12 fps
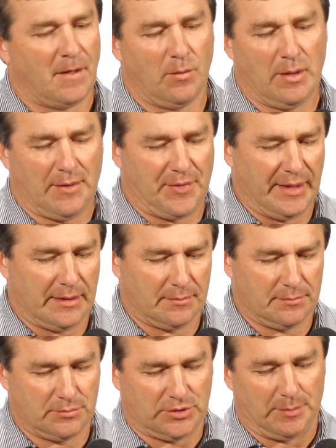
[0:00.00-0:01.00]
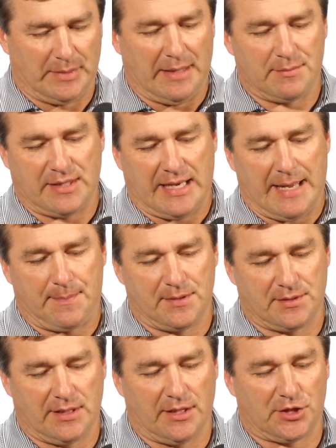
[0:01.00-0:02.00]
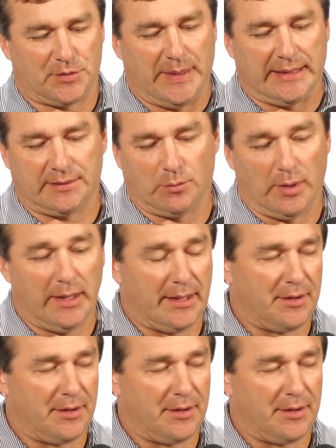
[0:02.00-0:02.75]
Well, I think sometimes it happens the unexpected way.